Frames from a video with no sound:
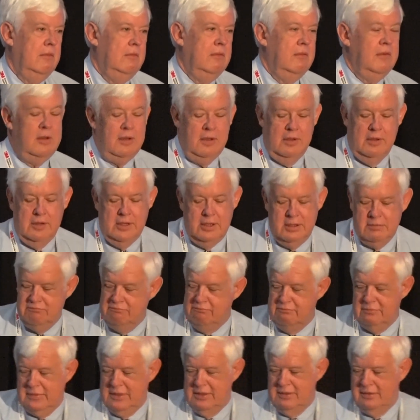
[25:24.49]
we're getting
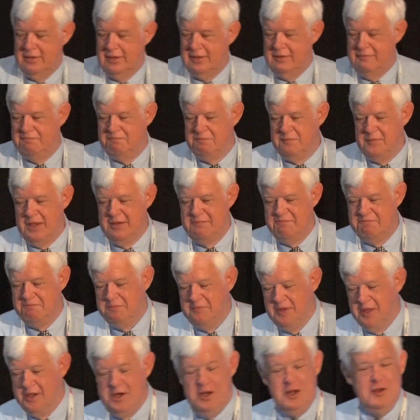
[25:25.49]
there. Thank you. it,
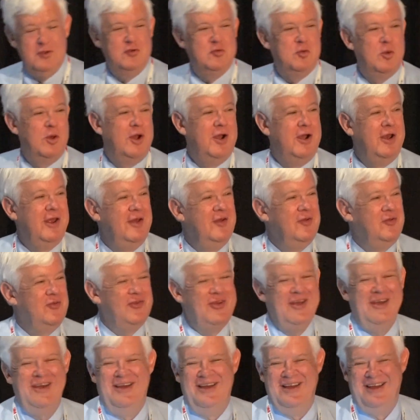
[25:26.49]
it is what it is.